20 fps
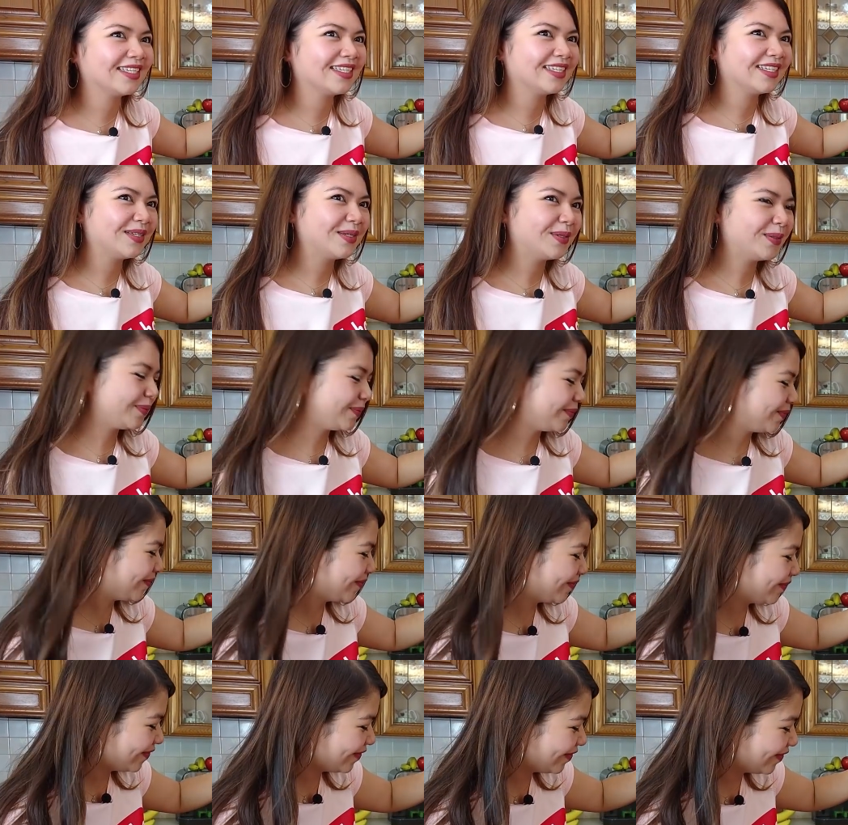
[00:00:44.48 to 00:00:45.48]

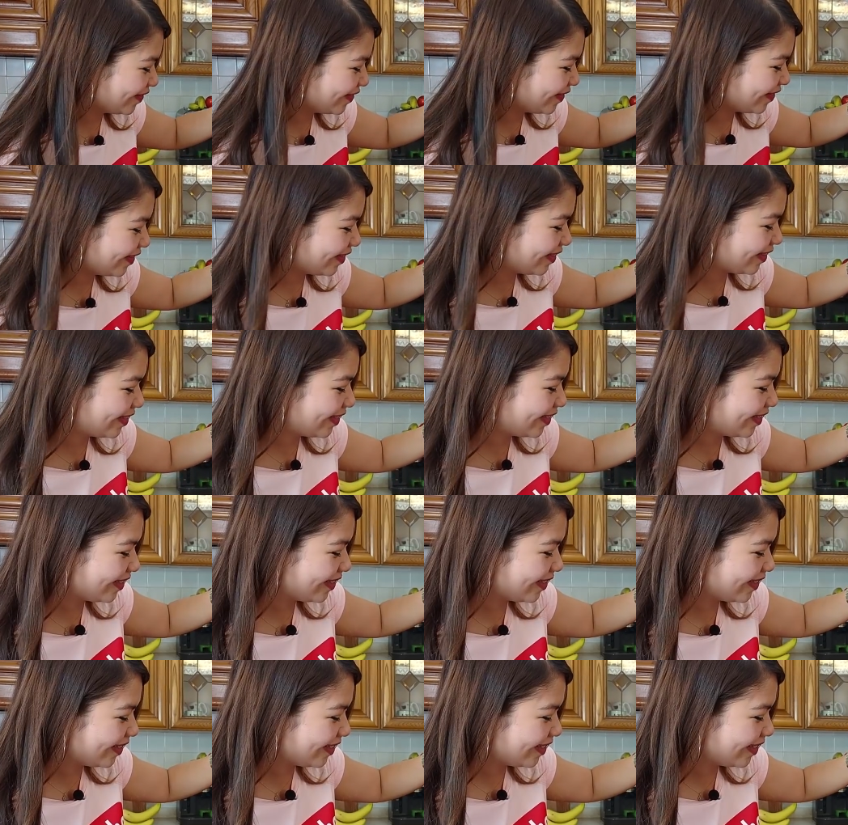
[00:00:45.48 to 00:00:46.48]

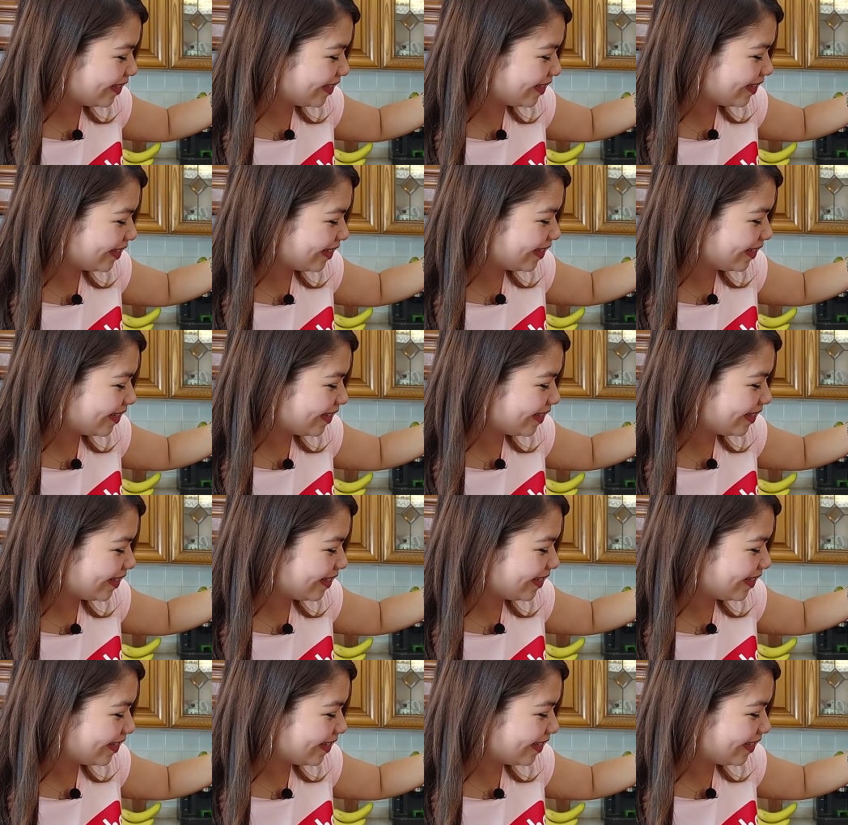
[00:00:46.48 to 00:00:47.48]

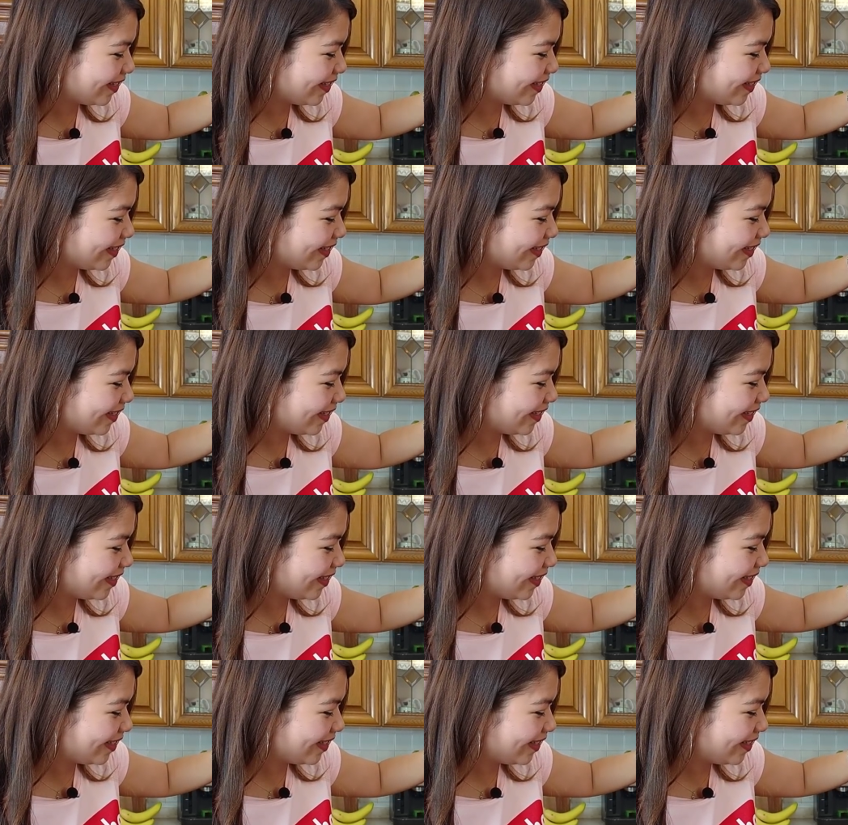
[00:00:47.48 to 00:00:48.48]

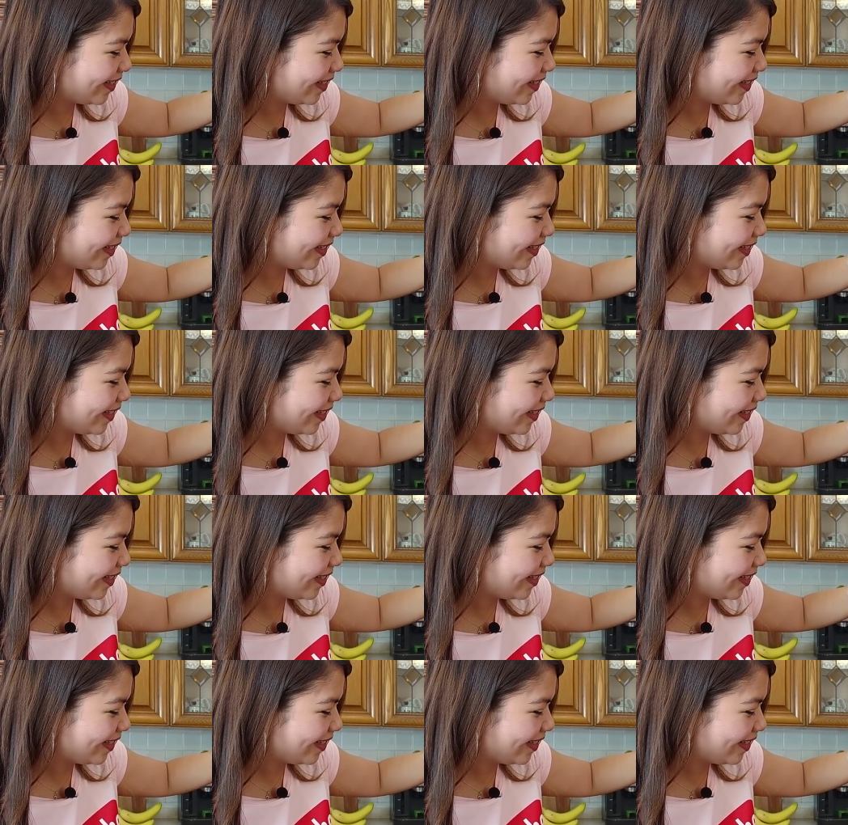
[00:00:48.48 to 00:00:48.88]
No one is speaking in this clip.